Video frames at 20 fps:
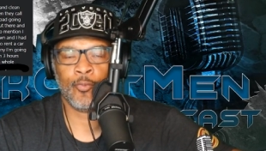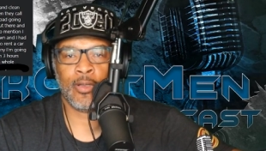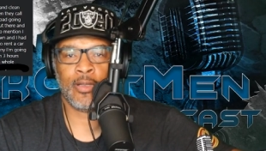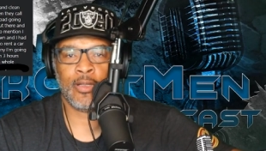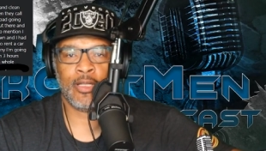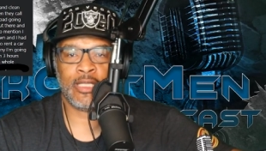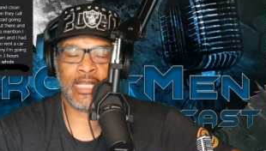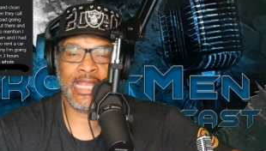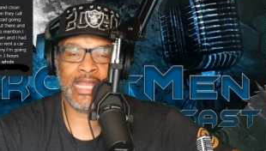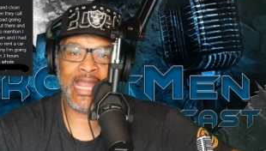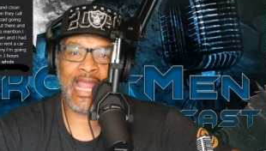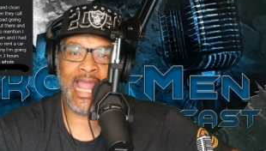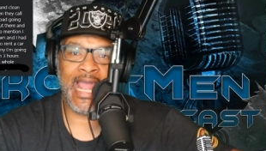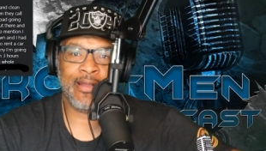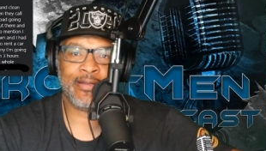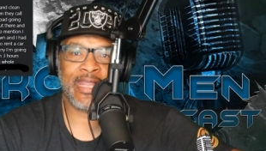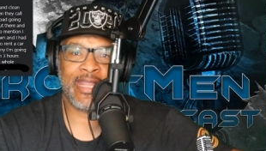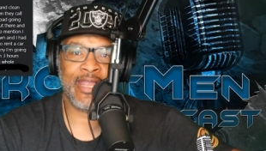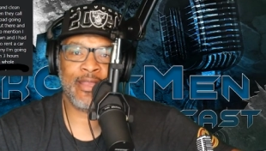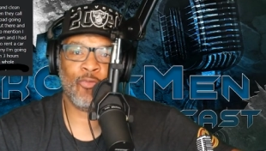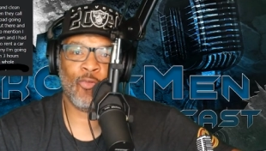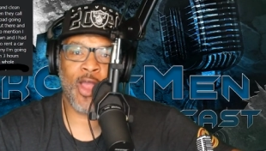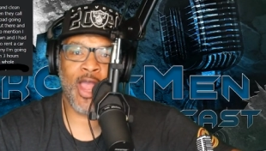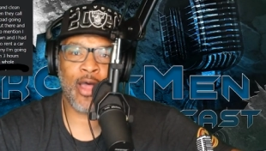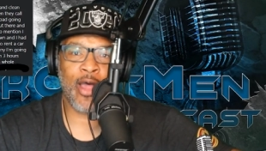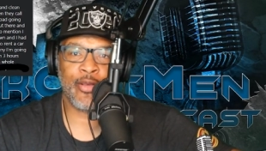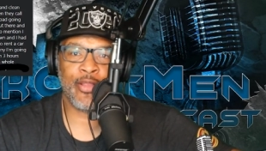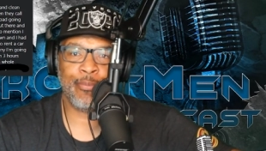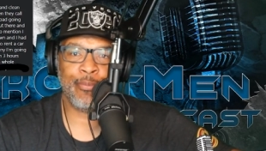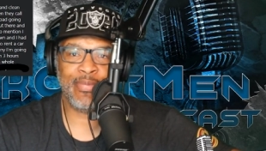They had they
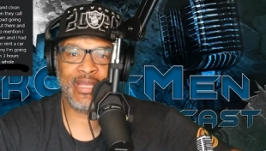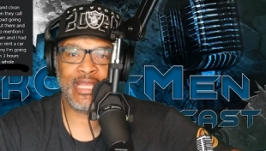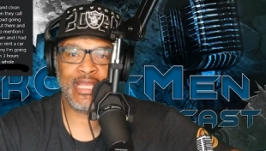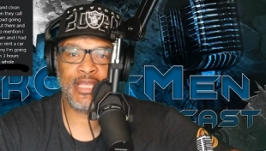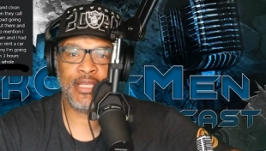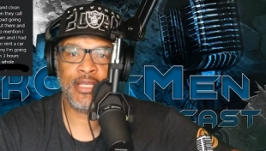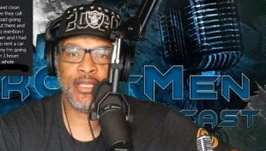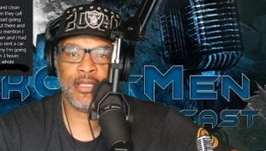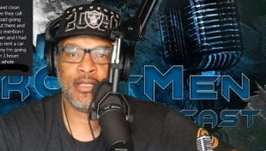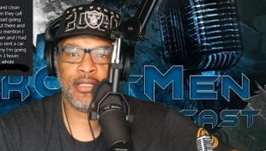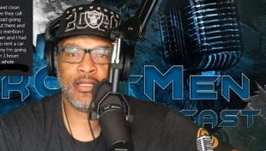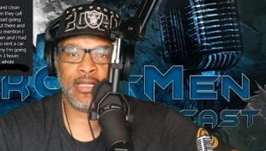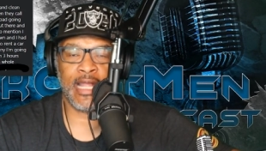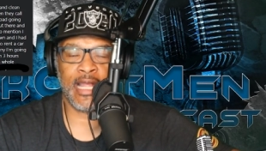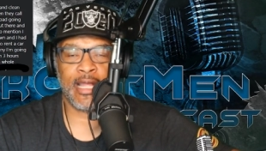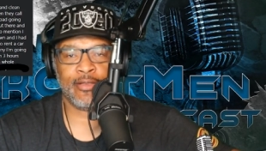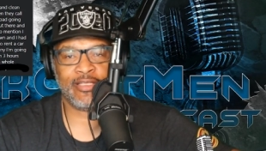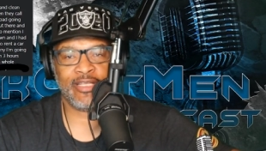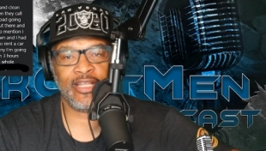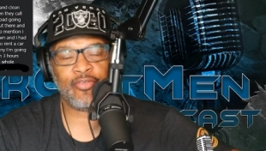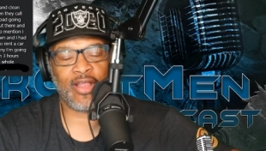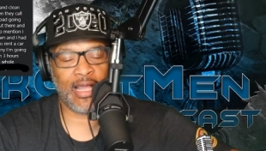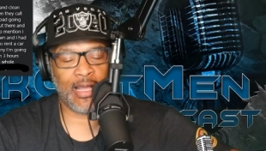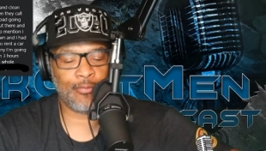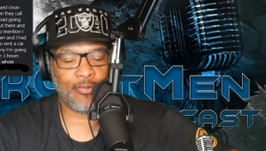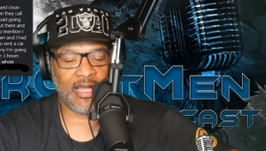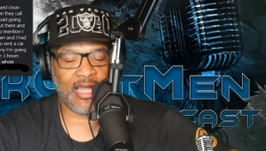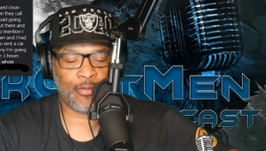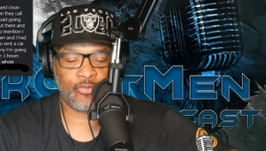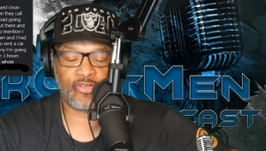routed me. Now this I,
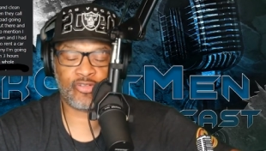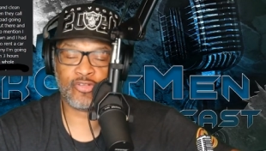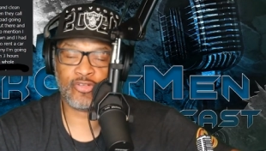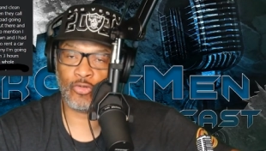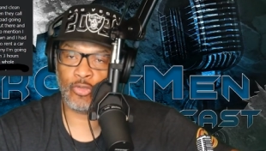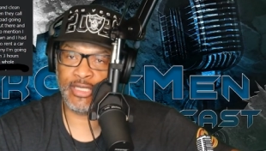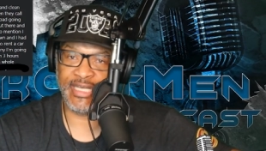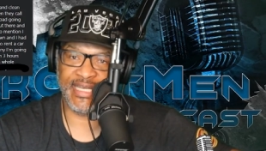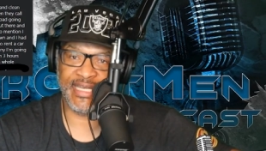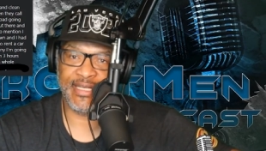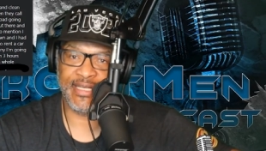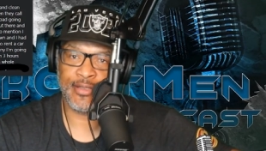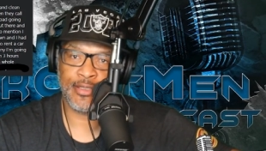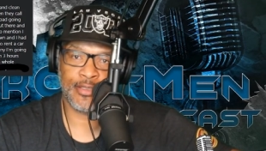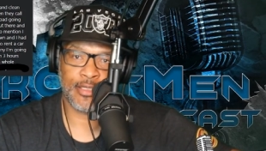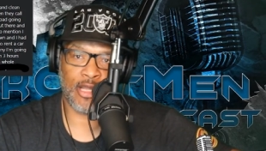I was green.